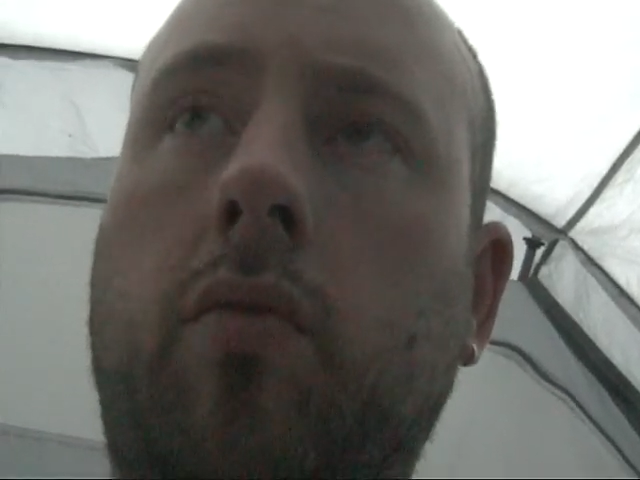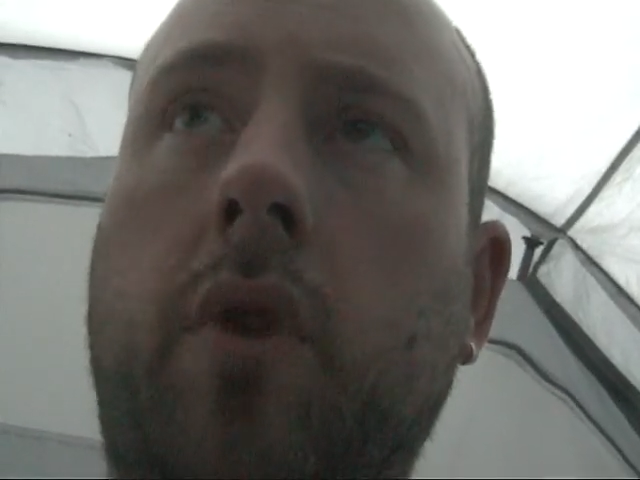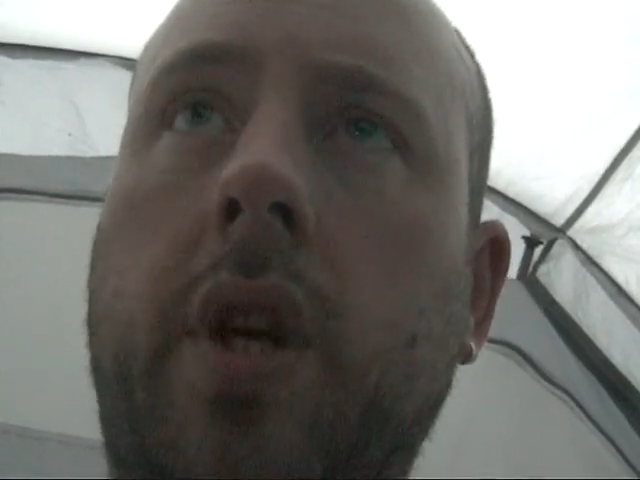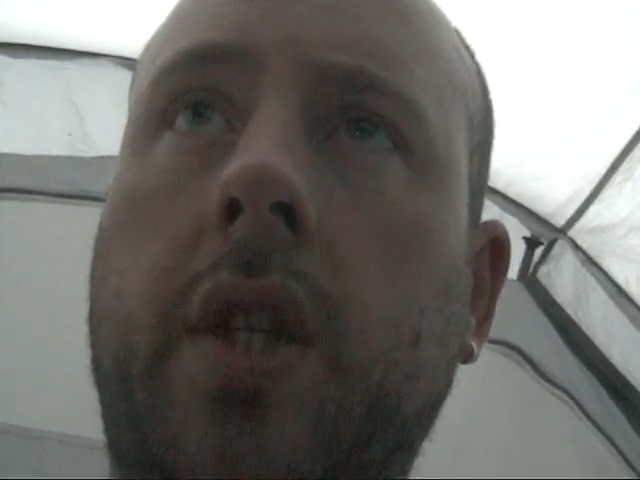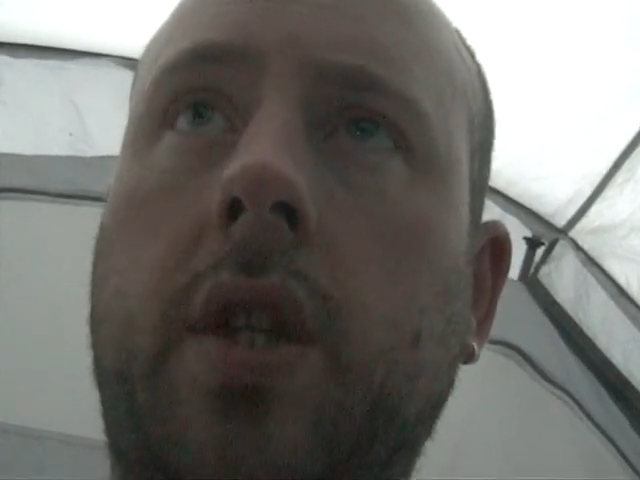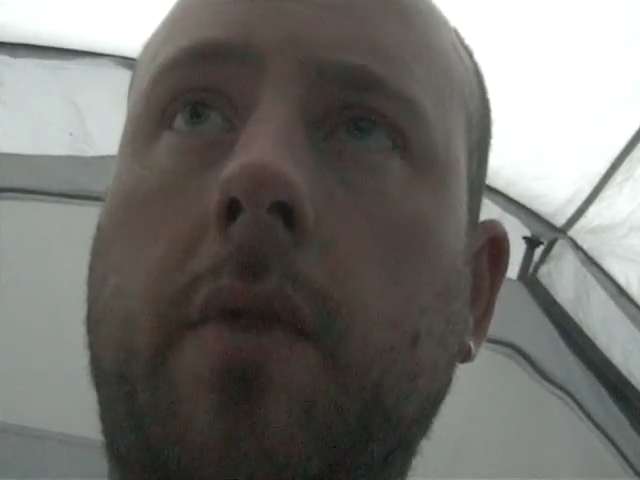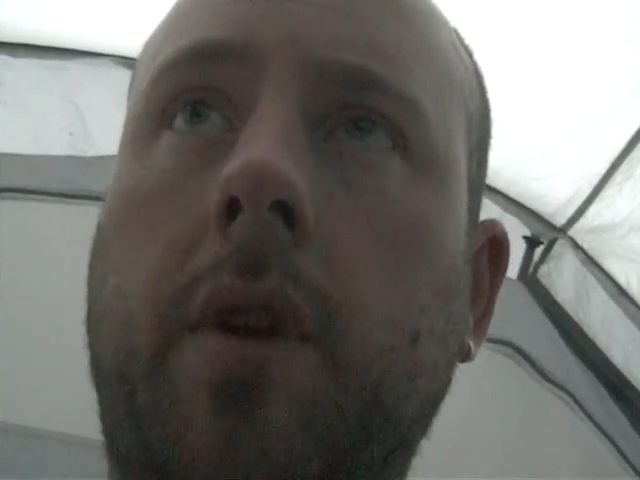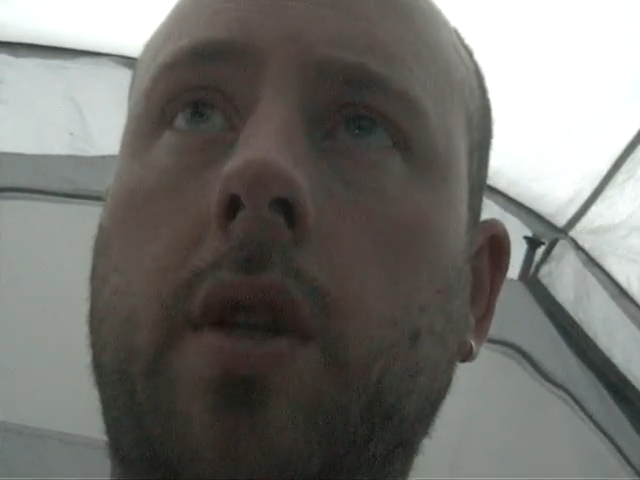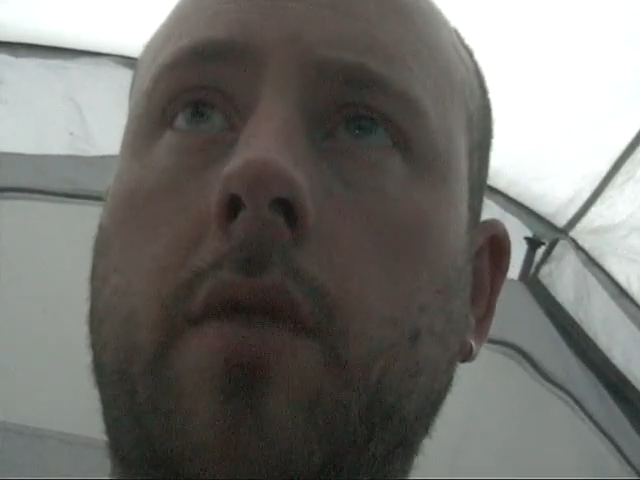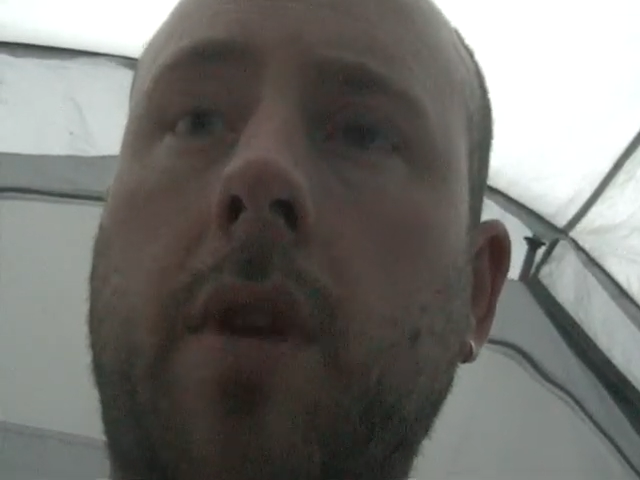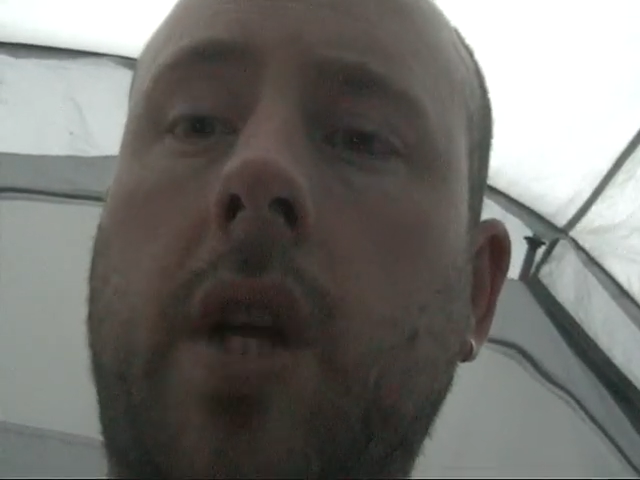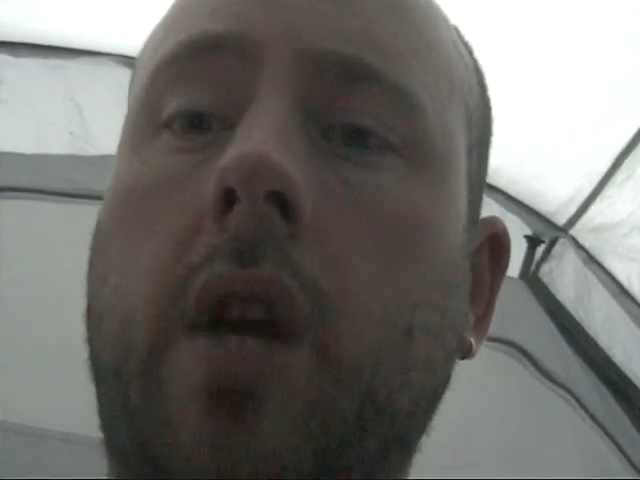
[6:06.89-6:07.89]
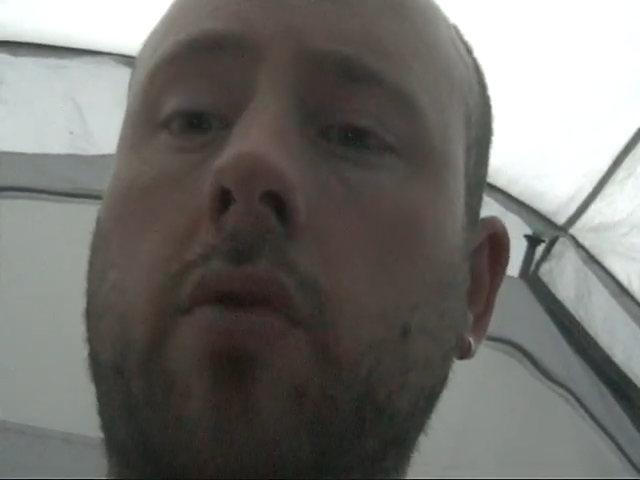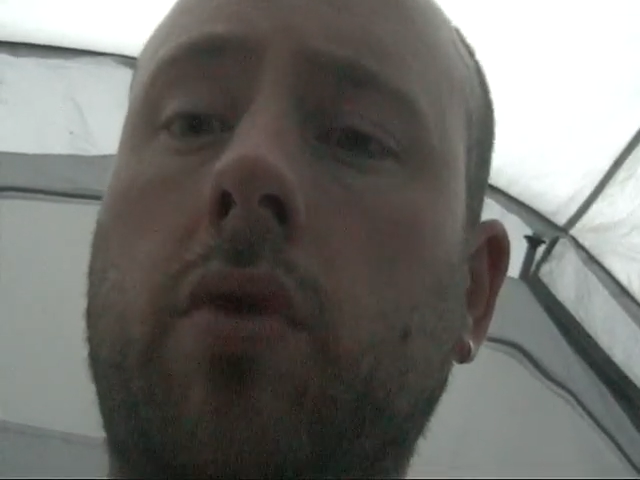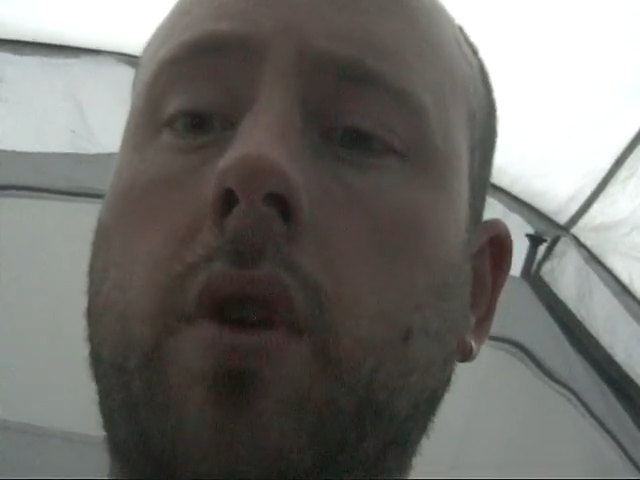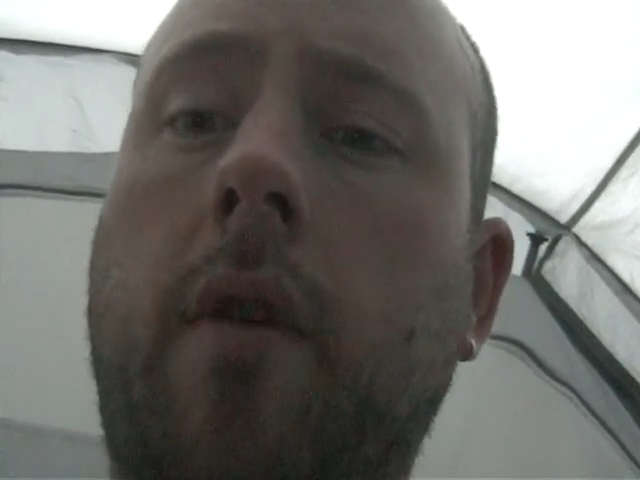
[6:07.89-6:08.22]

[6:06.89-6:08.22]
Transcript: were estimated to be killed